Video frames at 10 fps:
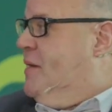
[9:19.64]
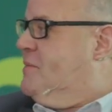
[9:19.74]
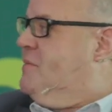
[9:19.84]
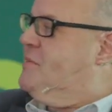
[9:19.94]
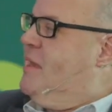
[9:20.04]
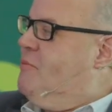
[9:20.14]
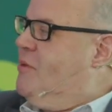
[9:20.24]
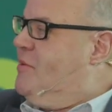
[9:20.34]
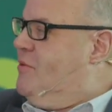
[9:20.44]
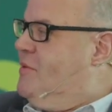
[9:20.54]
asked the same
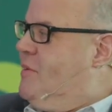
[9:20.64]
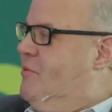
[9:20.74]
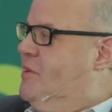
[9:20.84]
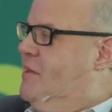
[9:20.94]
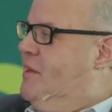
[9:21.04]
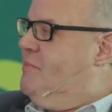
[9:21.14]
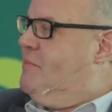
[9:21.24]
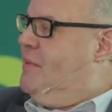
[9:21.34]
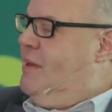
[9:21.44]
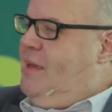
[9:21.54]
questions every time.
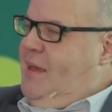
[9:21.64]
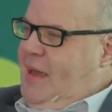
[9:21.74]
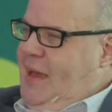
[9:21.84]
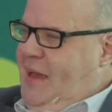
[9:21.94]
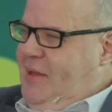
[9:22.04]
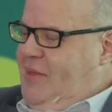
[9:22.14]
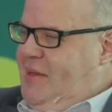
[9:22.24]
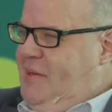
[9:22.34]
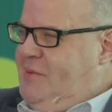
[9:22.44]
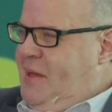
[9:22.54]
And I
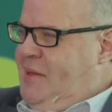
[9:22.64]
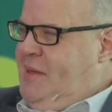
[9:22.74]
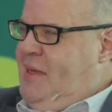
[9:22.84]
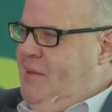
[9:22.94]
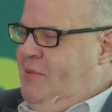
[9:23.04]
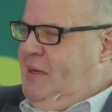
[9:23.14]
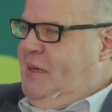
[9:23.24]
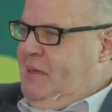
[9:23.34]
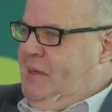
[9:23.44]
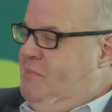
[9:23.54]
think he said he even
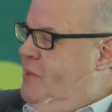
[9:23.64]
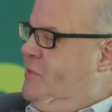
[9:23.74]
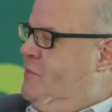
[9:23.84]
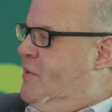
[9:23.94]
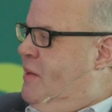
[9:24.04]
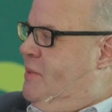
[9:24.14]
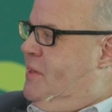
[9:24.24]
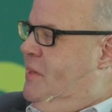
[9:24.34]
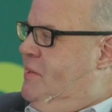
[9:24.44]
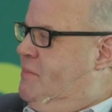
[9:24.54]
learned bits of
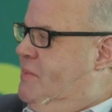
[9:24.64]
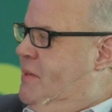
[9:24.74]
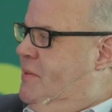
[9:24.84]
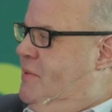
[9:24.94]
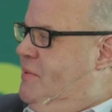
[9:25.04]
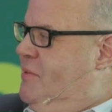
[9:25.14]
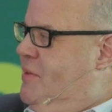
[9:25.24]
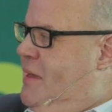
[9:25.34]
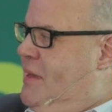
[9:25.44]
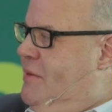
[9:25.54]
Japanese because
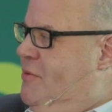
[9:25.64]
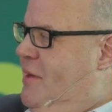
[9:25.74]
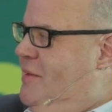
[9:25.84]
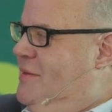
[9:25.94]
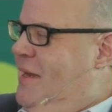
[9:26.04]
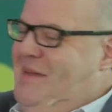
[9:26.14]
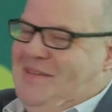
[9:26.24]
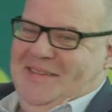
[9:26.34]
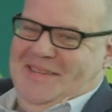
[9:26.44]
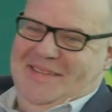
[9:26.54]
the
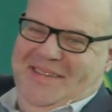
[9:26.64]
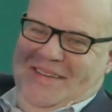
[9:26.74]
translated